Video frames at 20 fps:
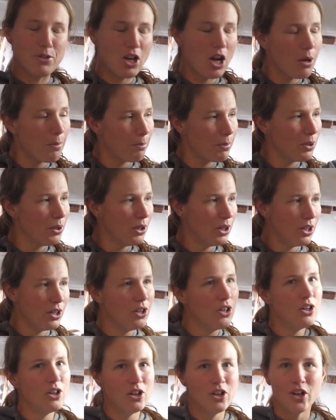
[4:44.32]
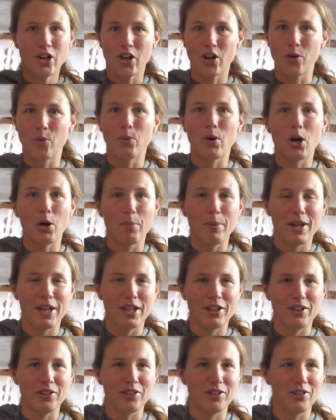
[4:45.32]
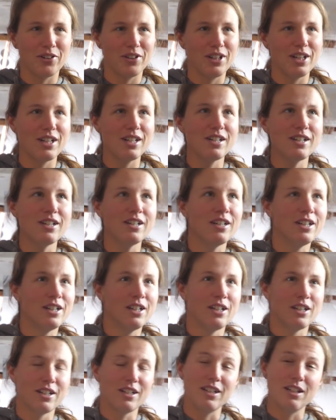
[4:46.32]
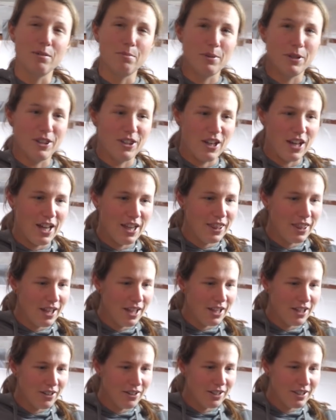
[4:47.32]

top, our wall panels are in. We need to put the headliner